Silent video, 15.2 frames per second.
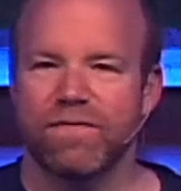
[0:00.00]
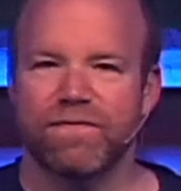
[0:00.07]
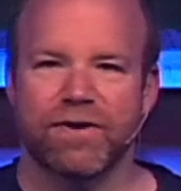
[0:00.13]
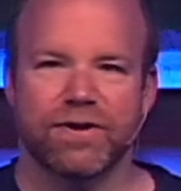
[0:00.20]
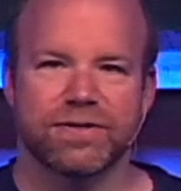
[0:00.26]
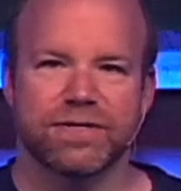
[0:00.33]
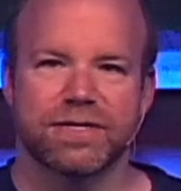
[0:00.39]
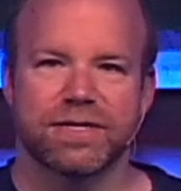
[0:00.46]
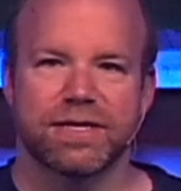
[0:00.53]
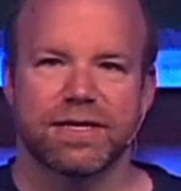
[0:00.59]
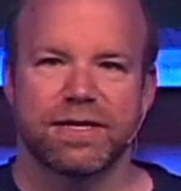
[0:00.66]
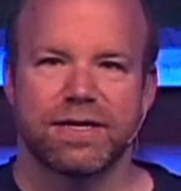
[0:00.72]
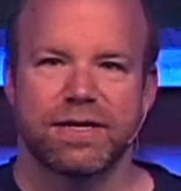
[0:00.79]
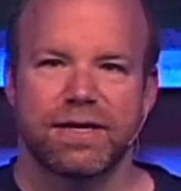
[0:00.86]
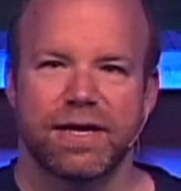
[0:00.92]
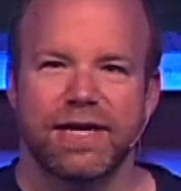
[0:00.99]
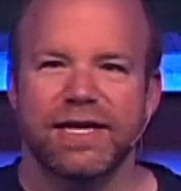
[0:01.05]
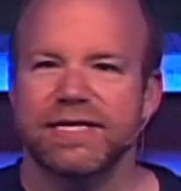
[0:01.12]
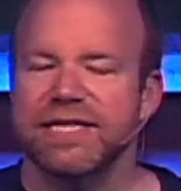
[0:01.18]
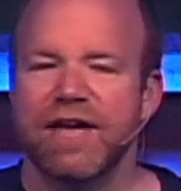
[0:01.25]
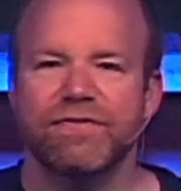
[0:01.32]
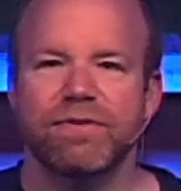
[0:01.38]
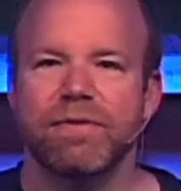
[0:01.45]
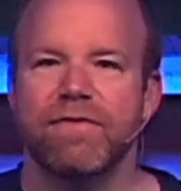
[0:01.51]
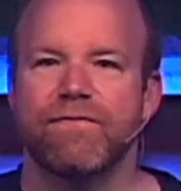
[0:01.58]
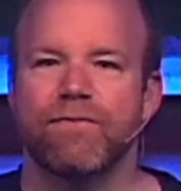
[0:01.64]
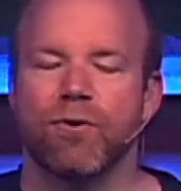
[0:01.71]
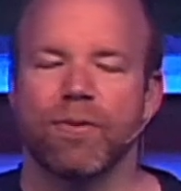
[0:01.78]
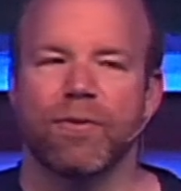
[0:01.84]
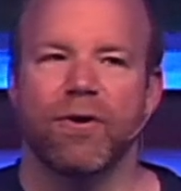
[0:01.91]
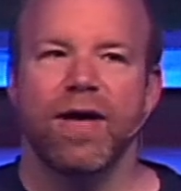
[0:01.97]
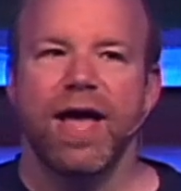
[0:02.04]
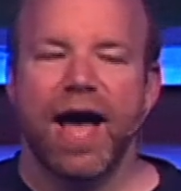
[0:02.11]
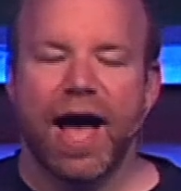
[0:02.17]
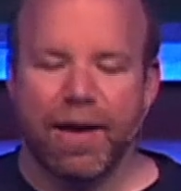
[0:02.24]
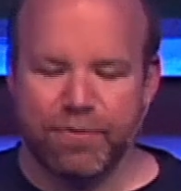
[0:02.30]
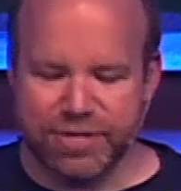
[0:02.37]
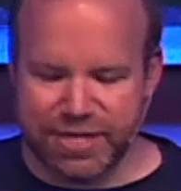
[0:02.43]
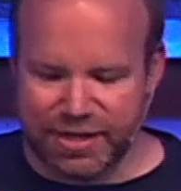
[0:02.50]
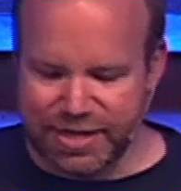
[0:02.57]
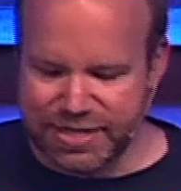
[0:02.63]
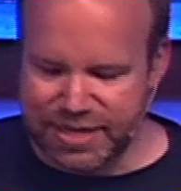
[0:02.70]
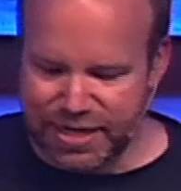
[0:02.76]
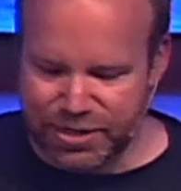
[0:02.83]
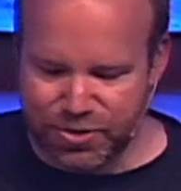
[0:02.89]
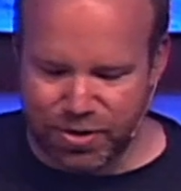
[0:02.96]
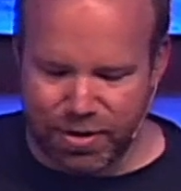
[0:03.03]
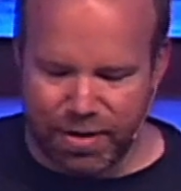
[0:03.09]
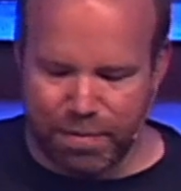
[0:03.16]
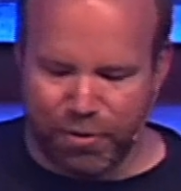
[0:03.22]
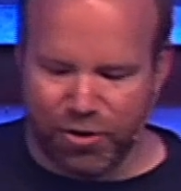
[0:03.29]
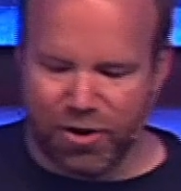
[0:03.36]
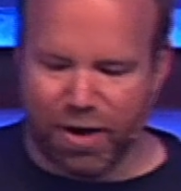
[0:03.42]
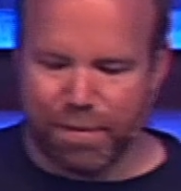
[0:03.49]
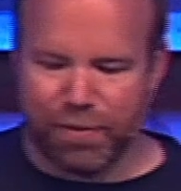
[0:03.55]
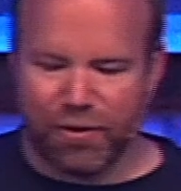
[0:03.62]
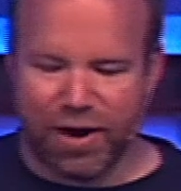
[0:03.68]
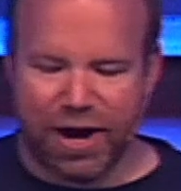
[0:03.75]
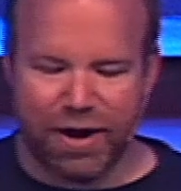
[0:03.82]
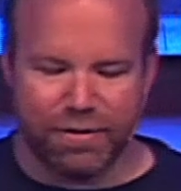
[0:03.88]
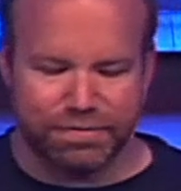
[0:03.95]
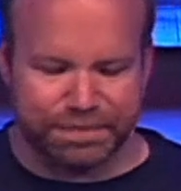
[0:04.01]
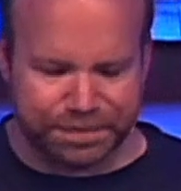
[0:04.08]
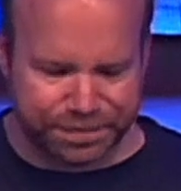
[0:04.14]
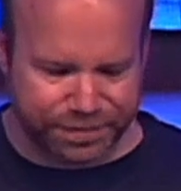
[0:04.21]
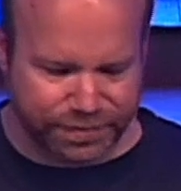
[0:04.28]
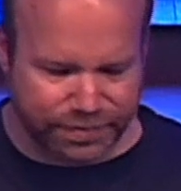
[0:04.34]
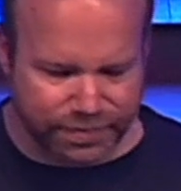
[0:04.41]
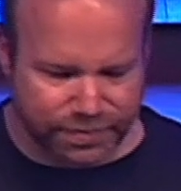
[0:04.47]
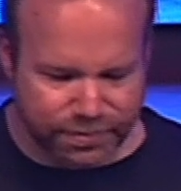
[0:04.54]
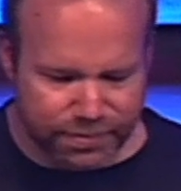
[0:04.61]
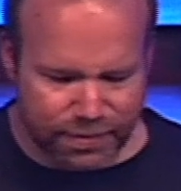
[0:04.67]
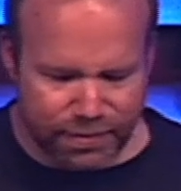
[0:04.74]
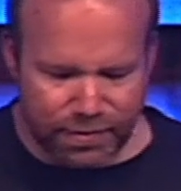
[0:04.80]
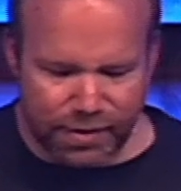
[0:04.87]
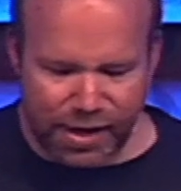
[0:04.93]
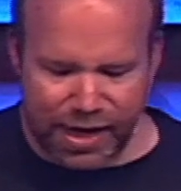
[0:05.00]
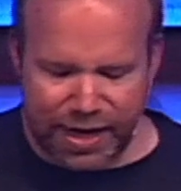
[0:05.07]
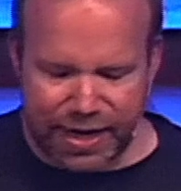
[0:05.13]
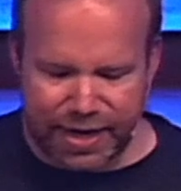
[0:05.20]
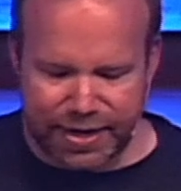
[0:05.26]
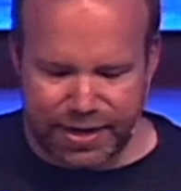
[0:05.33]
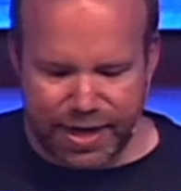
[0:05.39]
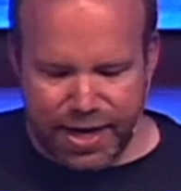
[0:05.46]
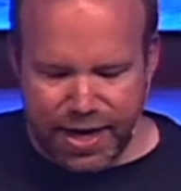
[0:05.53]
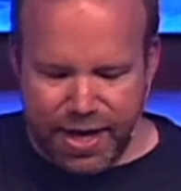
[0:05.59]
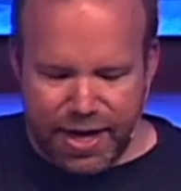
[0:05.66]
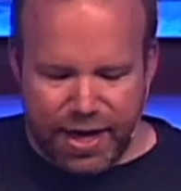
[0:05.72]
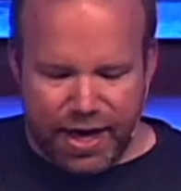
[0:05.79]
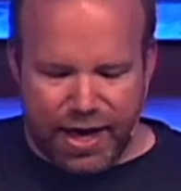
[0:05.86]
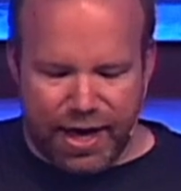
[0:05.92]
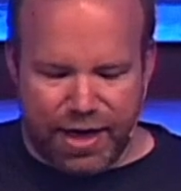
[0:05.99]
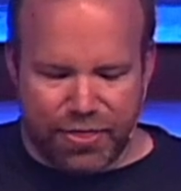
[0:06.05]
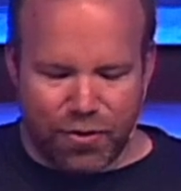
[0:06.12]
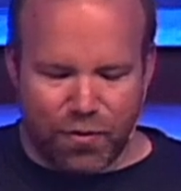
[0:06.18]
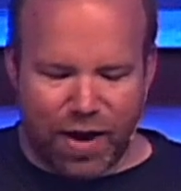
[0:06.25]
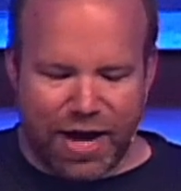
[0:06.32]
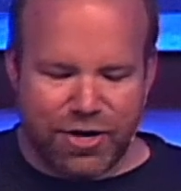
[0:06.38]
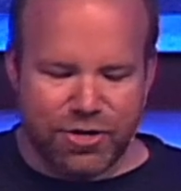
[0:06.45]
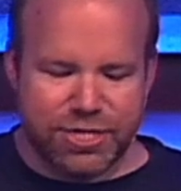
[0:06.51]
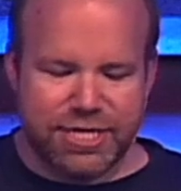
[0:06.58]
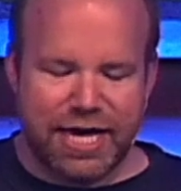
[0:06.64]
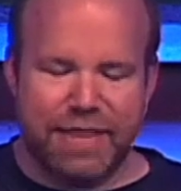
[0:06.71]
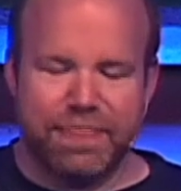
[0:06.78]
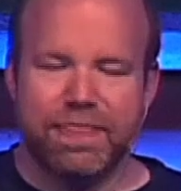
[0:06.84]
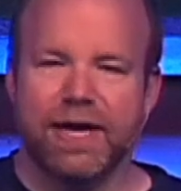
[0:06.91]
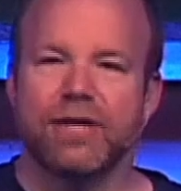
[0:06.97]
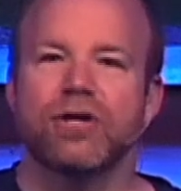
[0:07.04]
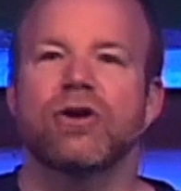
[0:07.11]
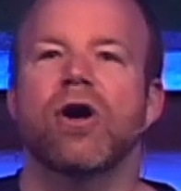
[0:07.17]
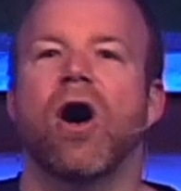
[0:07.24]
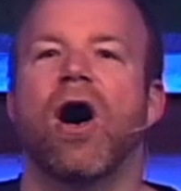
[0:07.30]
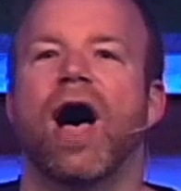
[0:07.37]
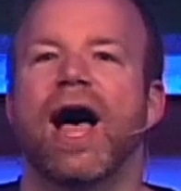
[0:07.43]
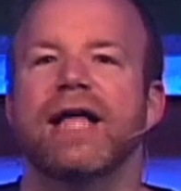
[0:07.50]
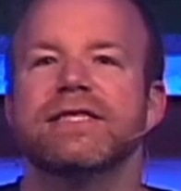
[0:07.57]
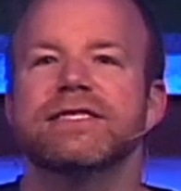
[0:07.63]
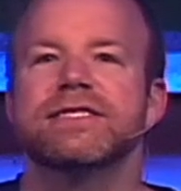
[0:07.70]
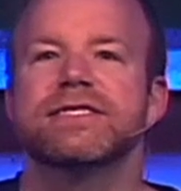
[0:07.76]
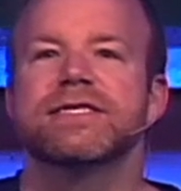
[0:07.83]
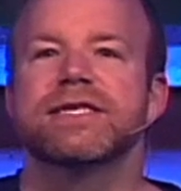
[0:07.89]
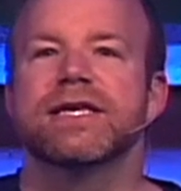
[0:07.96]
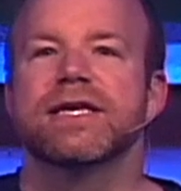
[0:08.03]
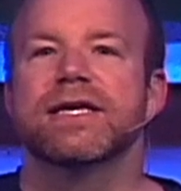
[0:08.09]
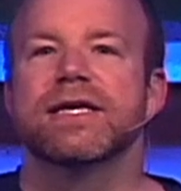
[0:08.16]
first. It doesn't have to be formal. I was listening to a book on prayer, and the writer said that God's